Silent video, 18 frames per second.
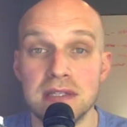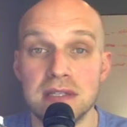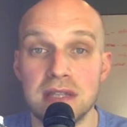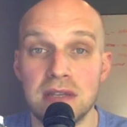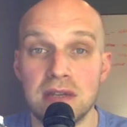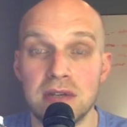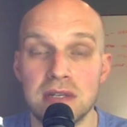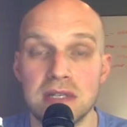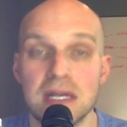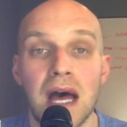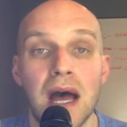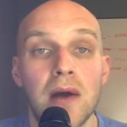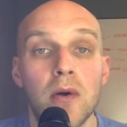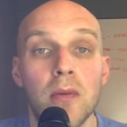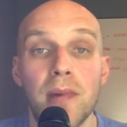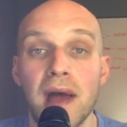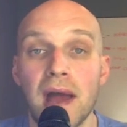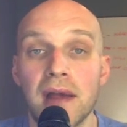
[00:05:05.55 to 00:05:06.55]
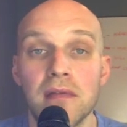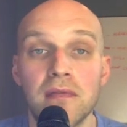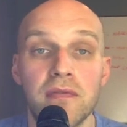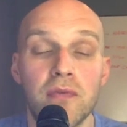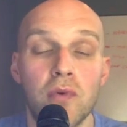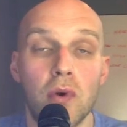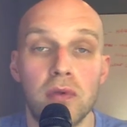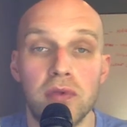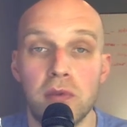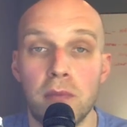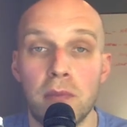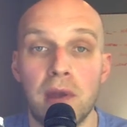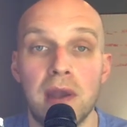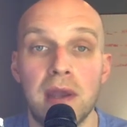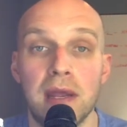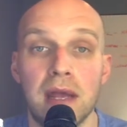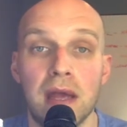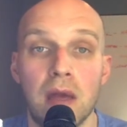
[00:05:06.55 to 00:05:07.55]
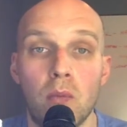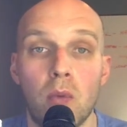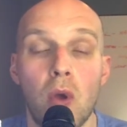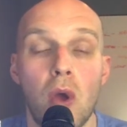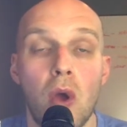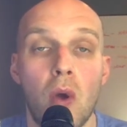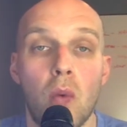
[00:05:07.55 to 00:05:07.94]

and then you can toggle back and forth depending on